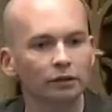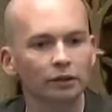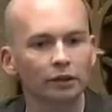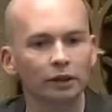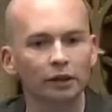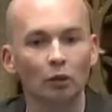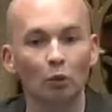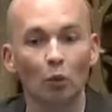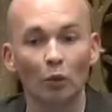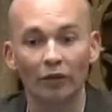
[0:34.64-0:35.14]

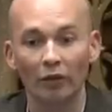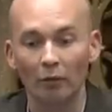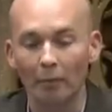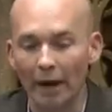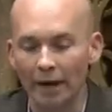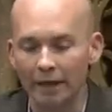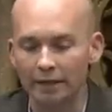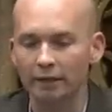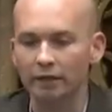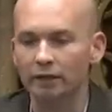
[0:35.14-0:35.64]
with a
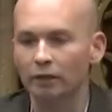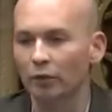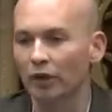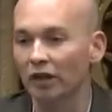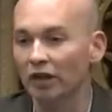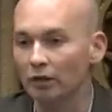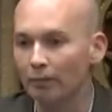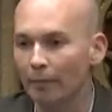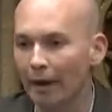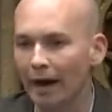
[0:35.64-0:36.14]
message, with a
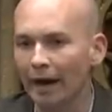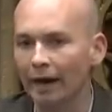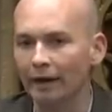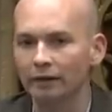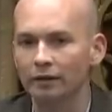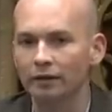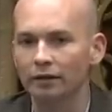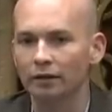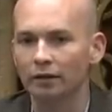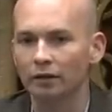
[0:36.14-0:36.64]

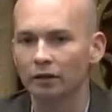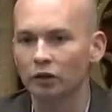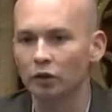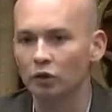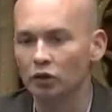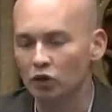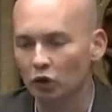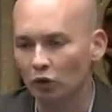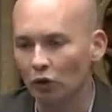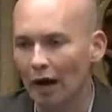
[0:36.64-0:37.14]
demand to
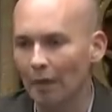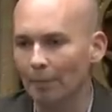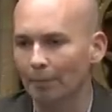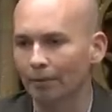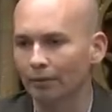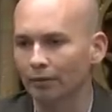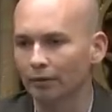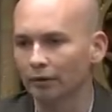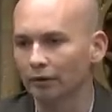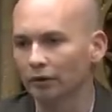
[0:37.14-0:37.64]
scrap
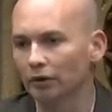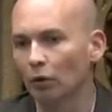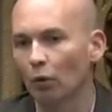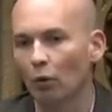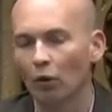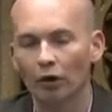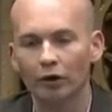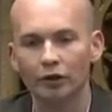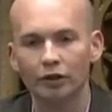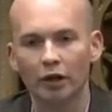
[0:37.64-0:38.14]
the
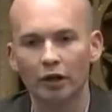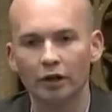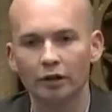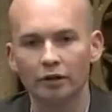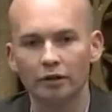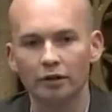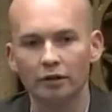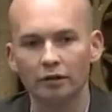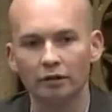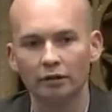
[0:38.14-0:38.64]
water
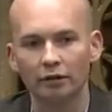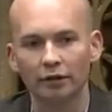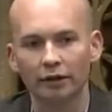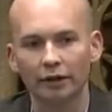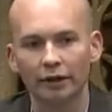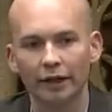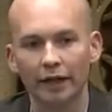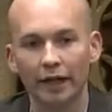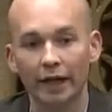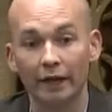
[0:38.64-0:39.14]
charges.
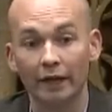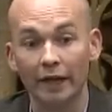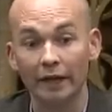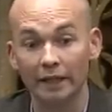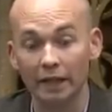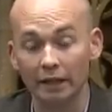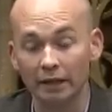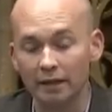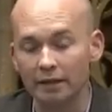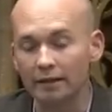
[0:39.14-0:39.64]
They
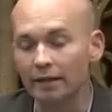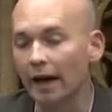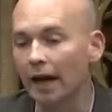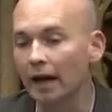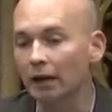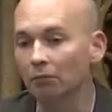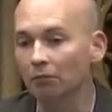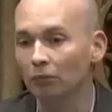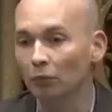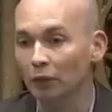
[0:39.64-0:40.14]
did the
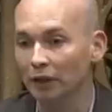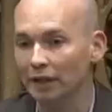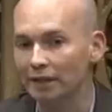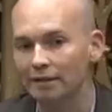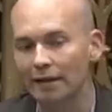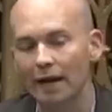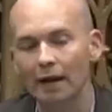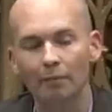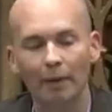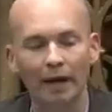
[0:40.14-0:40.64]
same with the
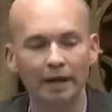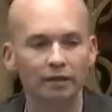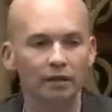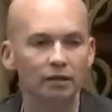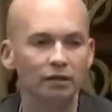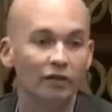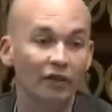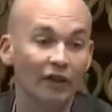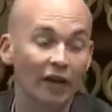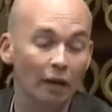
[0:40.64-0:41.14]
same message
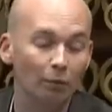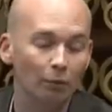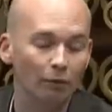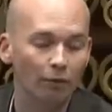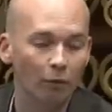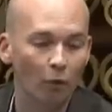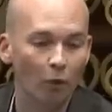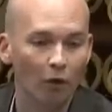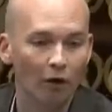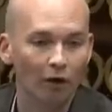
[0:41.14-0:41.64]
the day
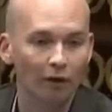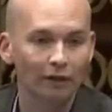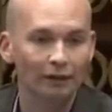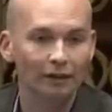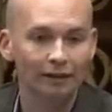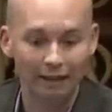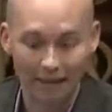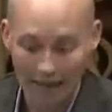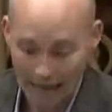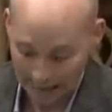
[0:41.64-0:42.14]
before
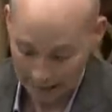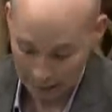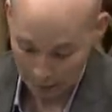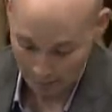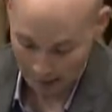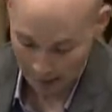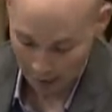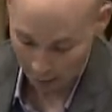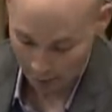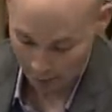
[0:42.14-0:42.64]
at the
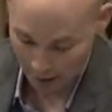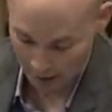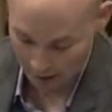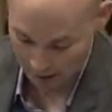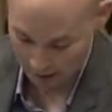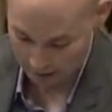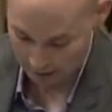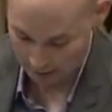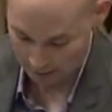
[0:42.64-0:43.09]
ballot box.